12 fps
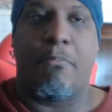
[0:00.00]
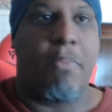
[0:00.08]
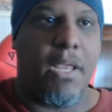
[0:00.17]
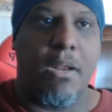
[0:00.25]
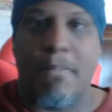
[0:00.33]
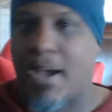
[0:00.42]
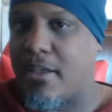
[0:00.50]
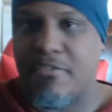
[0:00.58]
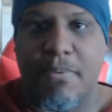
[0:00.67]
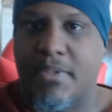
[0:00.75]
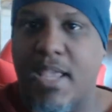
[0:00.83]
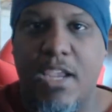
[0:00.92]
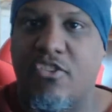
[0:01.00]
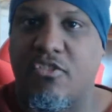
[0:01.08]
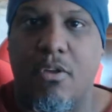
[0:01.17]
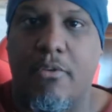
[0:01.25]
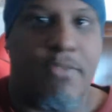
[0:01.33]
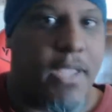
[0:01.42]
beaten my
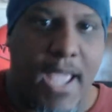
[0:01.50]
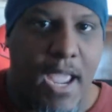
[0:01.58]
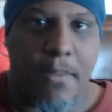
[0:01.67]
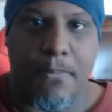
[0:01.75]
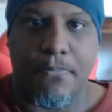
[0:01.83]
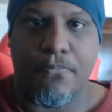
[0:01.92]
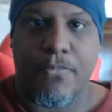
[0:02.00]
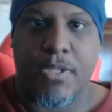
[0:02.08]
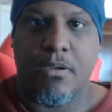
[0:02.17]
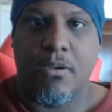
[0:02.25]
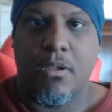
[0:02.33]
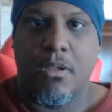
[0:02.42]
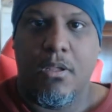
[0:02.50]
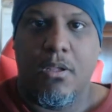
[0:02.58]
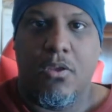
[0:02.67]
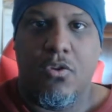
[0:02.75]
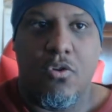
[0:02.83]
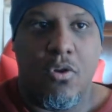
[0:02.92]
expectations of the game.
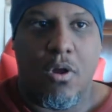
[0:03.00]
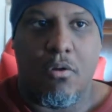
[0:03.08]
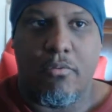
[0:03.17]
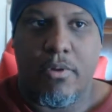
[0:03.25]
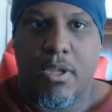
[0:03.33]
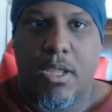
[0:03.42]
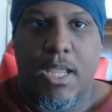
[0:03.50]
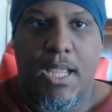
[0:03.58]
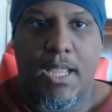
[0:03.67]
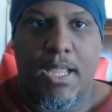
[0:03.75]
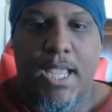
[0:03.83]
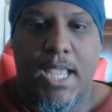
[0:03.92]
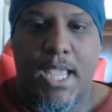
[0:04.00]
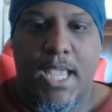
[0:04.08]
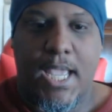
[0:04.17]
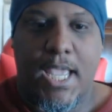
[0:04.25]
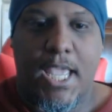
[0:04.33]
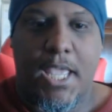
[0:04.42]

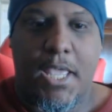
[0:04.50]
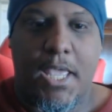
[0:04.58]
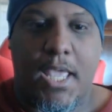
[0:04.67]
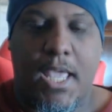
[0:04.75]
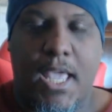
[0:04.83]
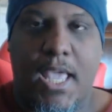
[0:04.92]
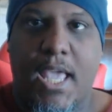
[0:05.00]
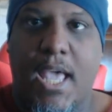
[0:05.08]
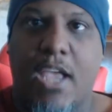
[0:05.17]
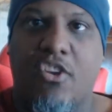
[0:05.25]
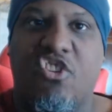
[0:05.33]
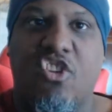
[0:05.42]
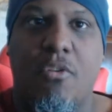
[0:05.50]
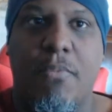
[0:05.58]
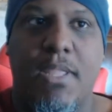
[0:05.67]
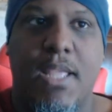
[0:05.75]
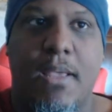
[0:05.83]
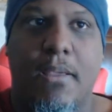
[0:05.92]
It has shown
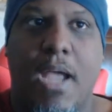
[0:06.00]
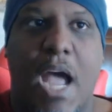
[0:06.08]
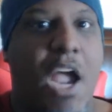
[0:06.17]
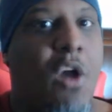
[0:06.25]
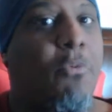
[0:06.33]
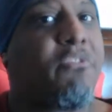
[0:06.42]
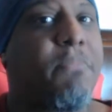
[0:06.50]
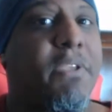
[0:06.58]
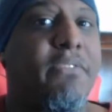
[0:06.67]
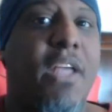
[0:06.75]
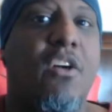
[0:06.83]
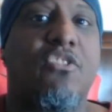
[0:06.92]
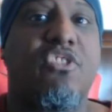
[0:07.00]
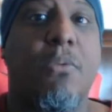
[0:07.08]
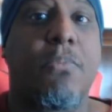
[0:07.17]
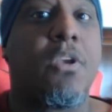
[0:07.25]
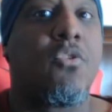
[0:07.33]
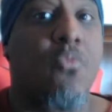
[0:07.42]
me that I almost missed out on
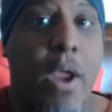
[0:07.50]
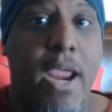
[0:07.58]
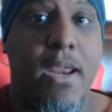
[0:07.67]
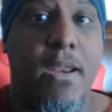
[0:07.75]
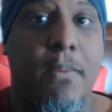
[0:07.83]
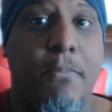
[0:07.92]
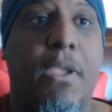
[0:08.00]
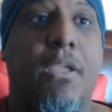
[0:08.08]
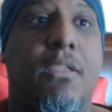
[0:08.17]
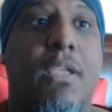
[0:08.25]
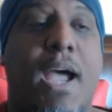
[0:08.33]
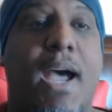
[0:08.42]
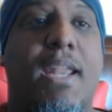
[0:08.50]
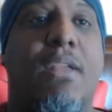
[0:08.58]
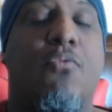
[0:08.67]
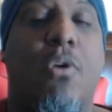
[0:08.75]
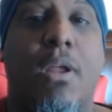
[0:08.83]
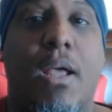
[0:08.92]
something great, because I
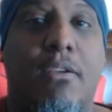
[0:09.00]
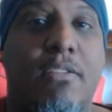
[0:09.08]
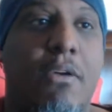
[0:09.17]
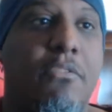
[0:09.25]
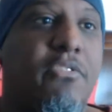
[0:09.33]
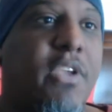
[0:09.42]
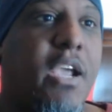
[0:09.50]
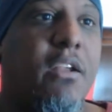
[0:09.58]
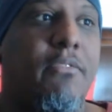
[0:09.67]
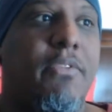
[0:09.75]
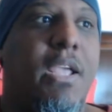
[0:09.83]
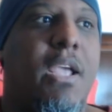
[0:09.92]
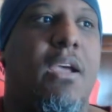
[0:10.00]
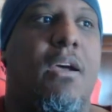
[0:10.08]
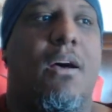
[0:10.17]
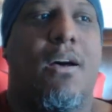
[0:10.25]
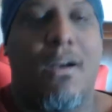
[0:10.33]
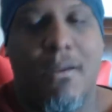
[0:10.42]
was scared of,
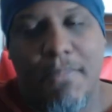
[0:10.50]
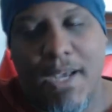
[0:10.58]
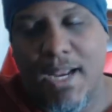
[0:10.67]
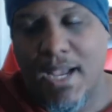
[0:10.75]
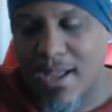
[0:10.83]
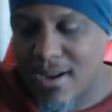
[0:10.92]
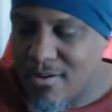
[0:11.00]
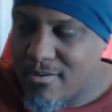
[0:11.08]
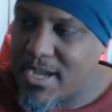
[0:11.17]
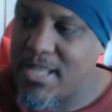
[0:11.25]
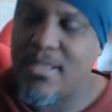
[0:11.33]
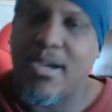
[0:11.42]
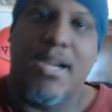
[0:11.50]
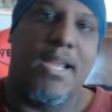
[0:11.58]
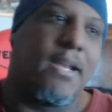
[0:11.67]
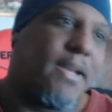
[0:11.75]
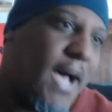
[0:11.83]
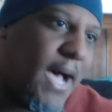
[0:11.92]
oh man, I gotta go in
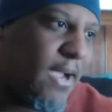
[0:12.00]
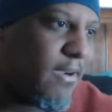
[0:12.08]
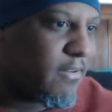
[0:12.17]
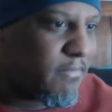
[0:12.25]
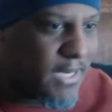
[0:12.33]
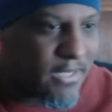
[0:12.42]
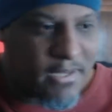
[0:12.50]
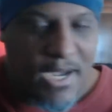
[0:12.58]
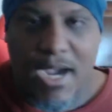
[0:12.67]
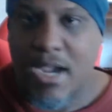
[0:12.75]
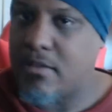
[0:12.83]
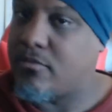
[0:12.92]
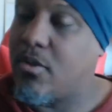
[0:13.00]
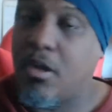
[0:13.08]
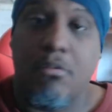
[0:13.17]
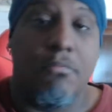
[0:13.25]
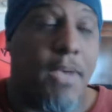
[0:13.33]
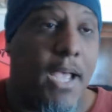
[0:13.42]
there and die 100 million times.
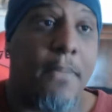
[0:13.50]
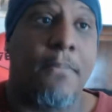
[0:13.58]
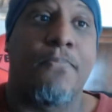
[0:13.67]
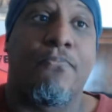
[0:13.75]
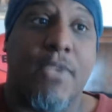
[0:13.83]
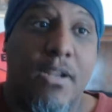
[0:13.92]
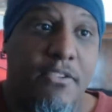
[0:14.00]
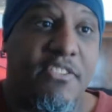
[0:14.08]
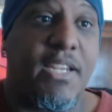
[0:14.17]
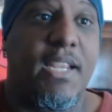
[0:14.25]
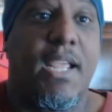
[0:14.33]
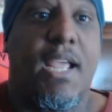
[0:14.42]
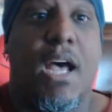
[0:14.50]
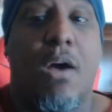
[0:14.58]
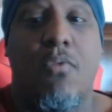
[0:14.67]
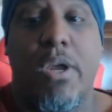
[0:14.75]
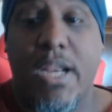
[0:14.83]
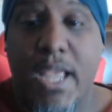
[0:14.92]
No, man. Listen,
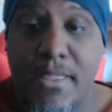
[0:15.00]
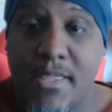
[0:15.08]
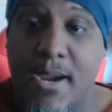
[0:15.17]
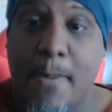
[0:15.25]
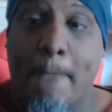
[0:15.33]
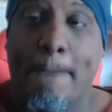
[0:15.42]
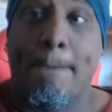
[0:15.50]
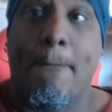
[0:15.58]
I went in there.